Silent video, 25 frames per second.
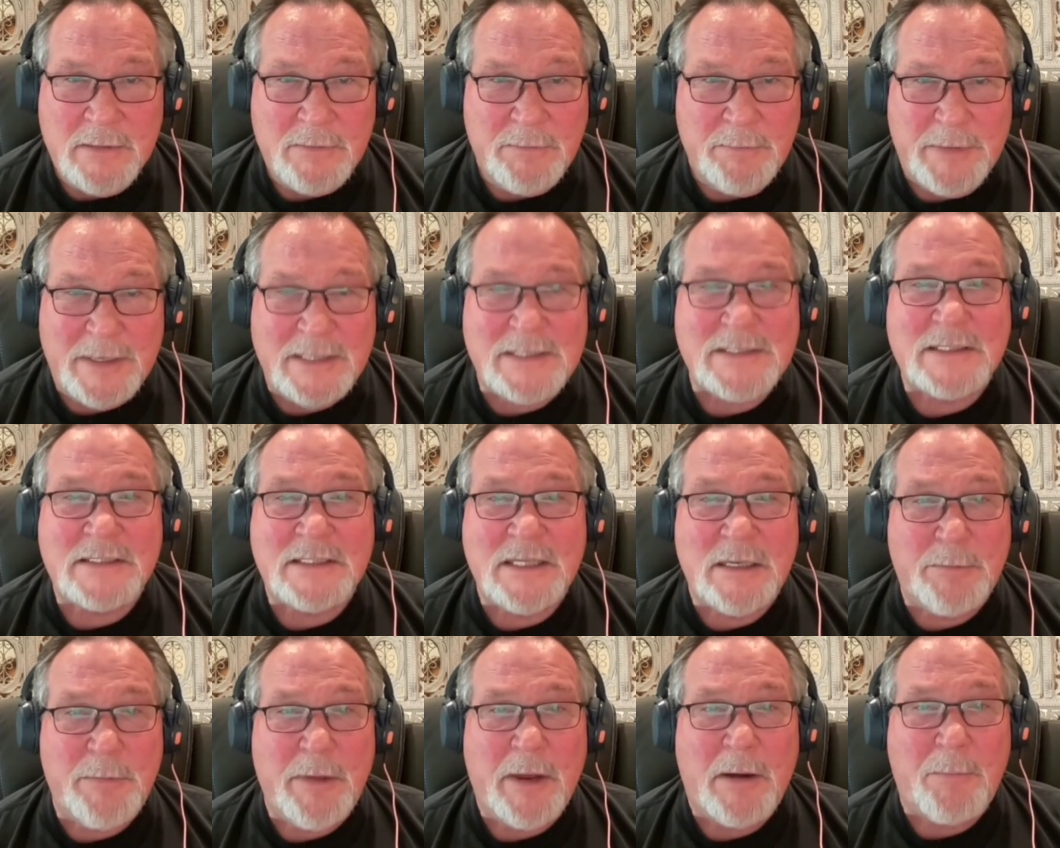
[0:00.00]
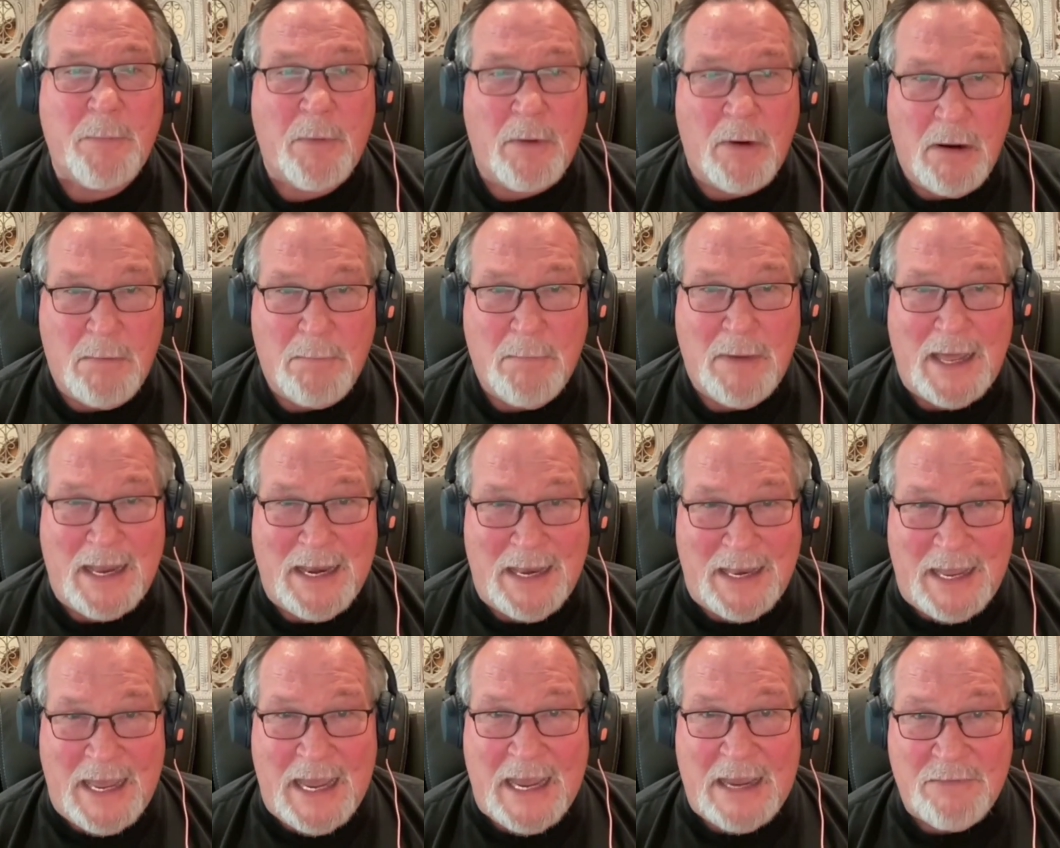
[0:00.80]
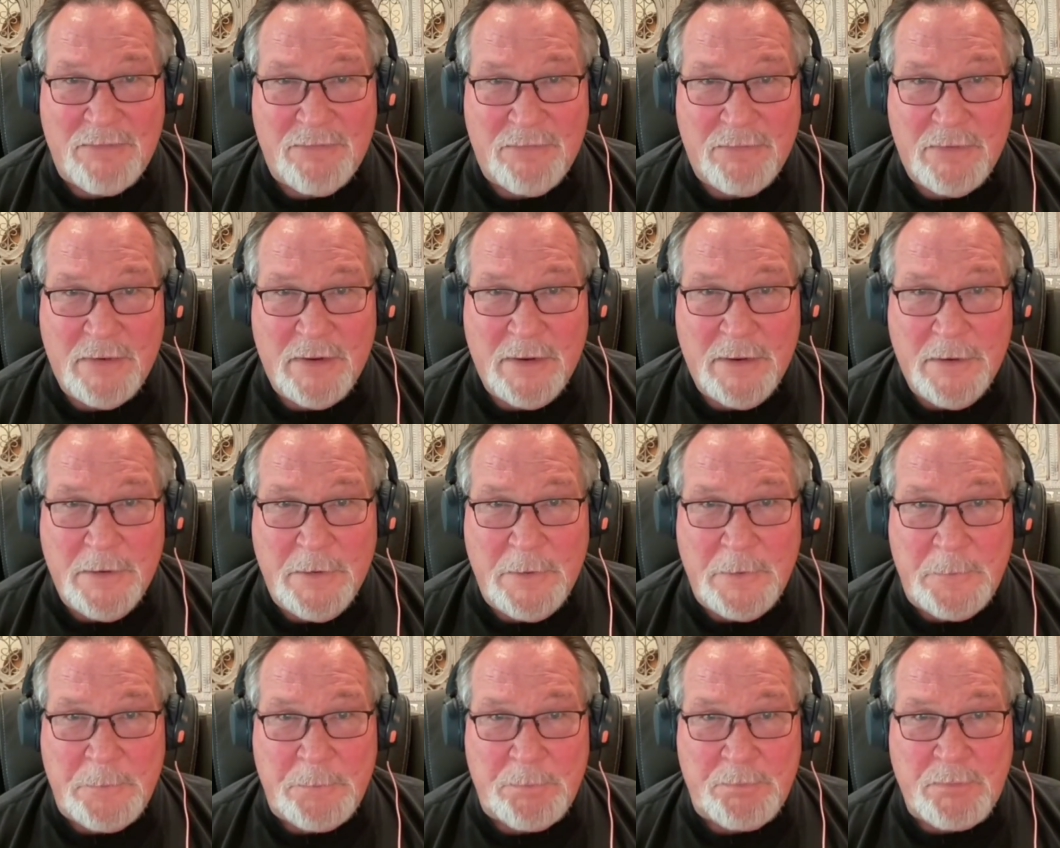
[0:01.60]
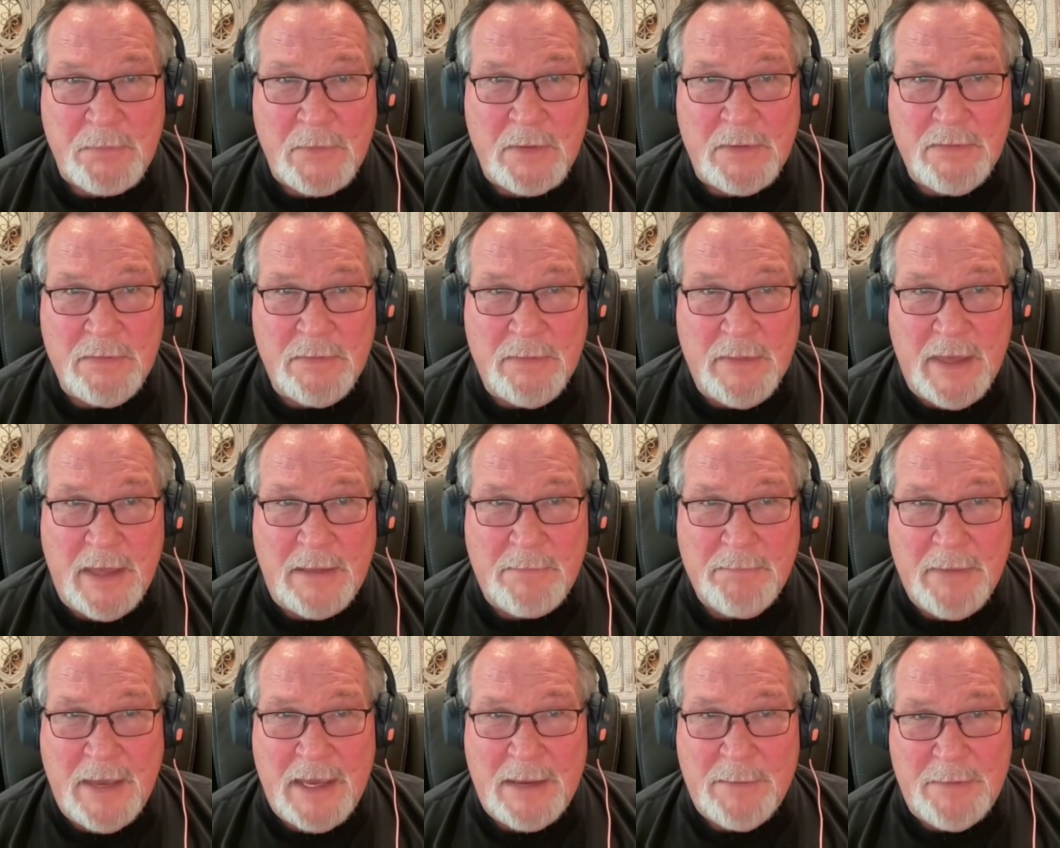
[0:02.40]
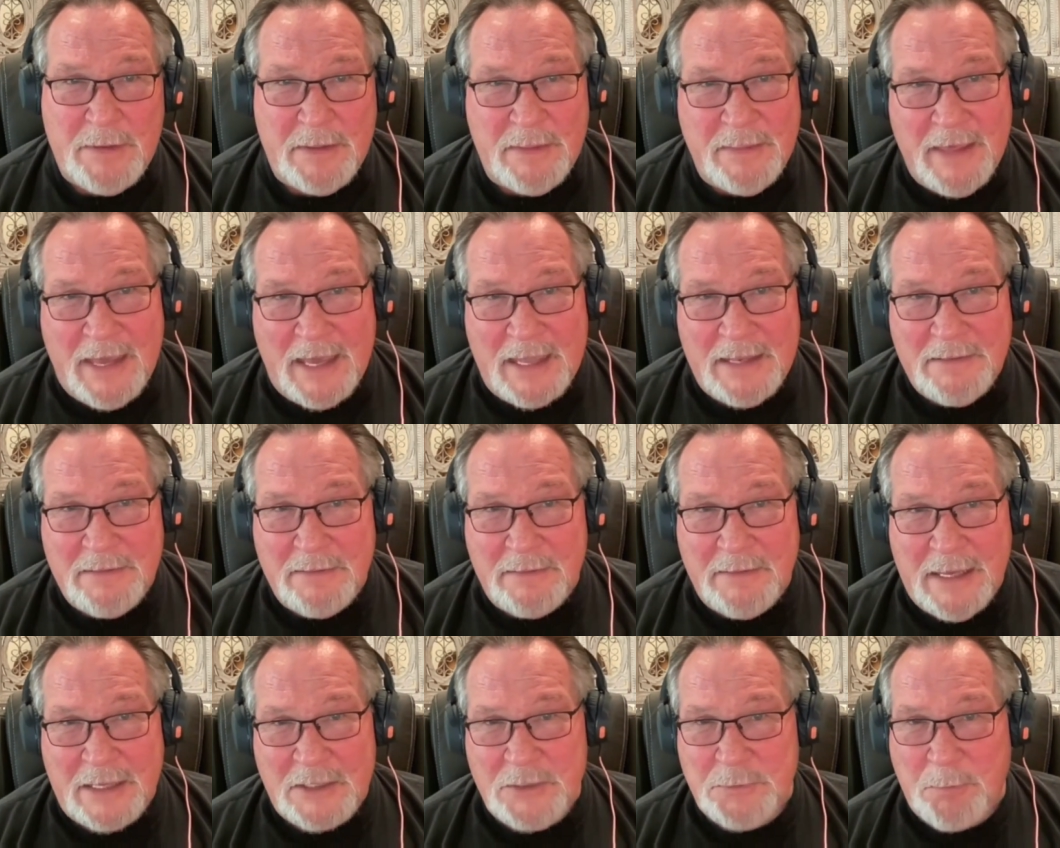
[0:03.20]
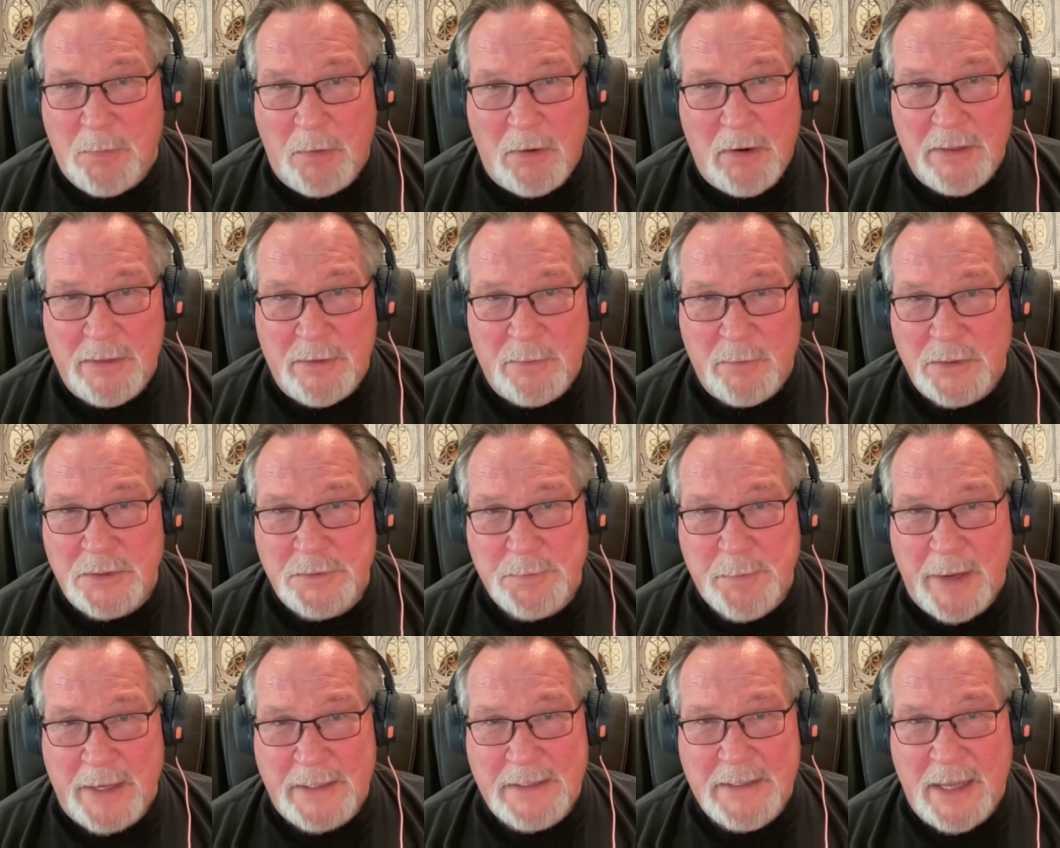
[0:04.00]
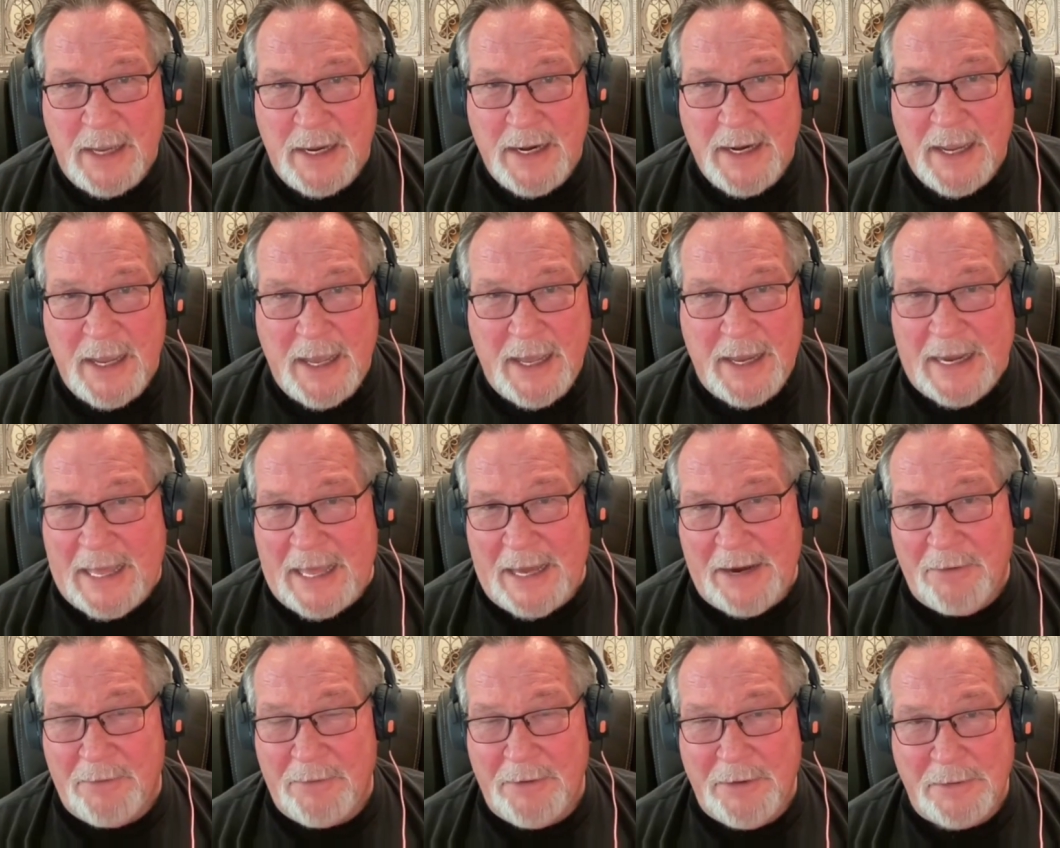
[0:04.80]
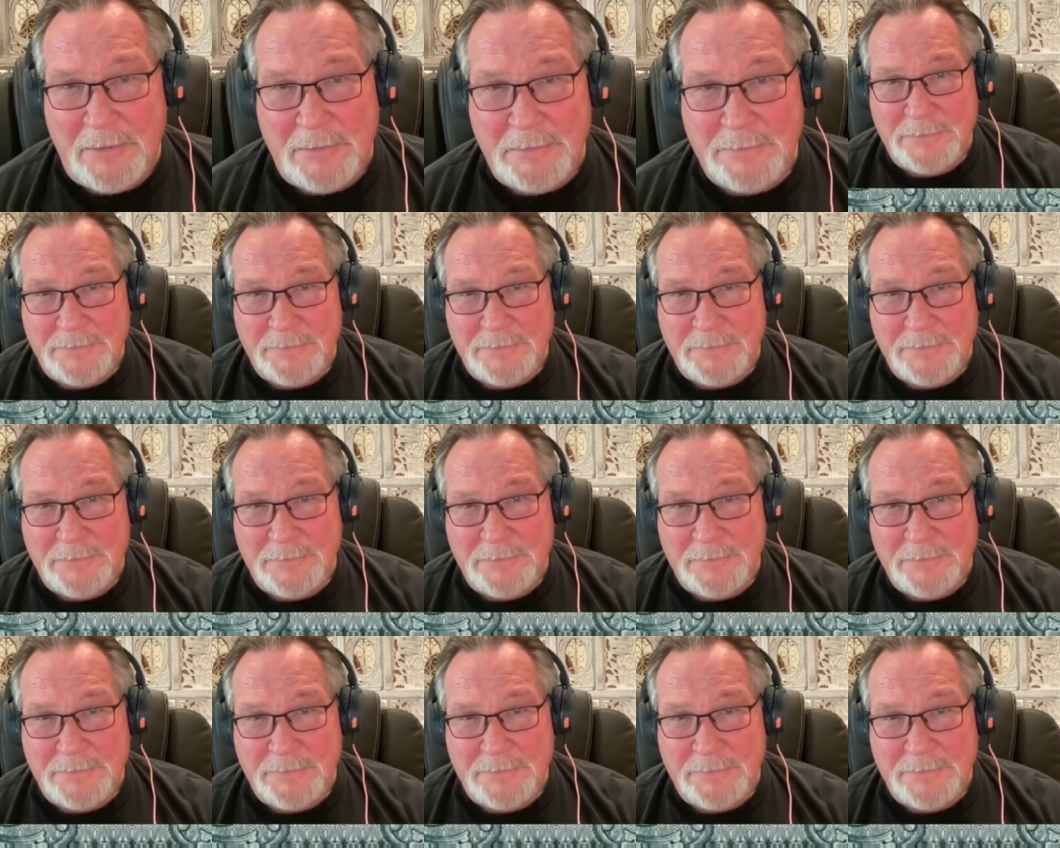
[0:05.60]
business had been a part of my life. That maybe that's part of the respect I got. I don't know.